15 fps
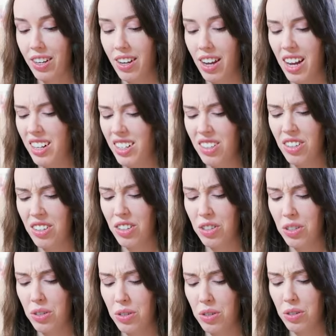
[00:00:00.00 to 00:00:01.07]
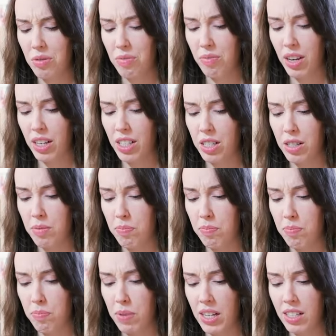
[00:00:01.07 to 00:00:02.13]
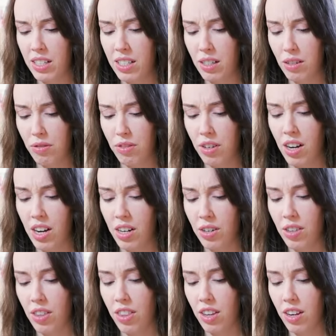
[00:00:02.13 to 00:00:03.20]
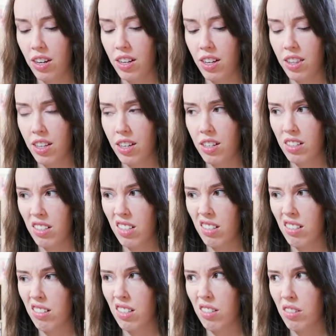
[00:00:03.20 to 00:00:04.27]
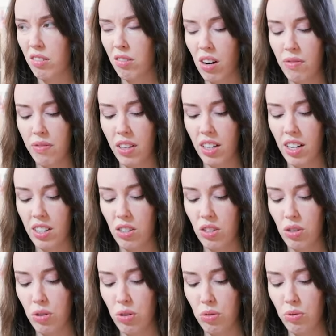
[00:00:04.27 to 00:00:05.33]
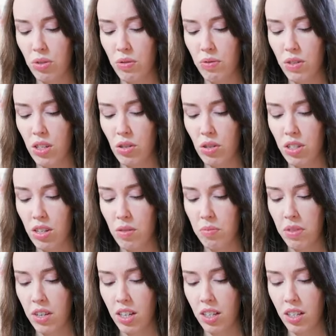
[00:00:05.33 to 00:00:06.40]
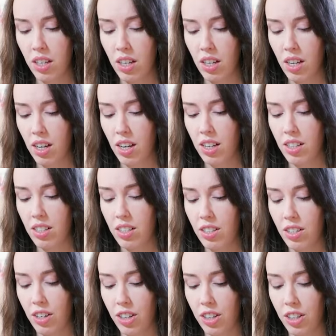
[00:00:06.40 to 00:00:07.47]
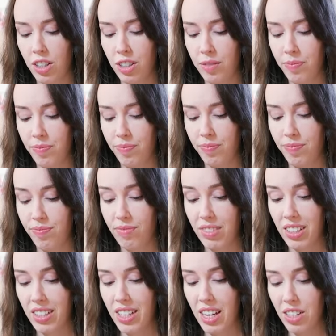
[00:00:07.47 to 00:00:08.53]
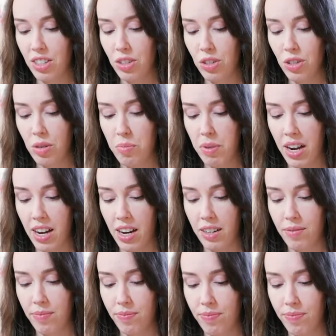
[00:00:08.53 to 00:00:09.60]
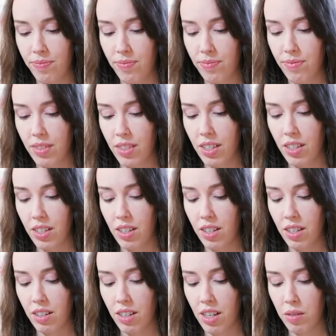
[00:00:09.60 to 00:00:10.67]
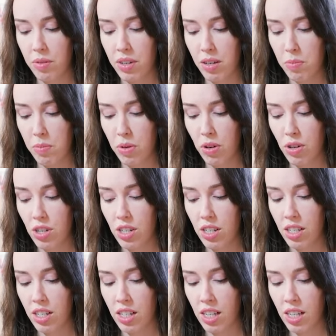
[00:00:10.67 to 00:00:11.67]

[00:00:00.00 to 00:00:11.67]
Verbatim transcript: and it's not too expensive, I don't think. I think it's still roughly like 250 or something. So yeah, it's not too bad. All right, we're approaching the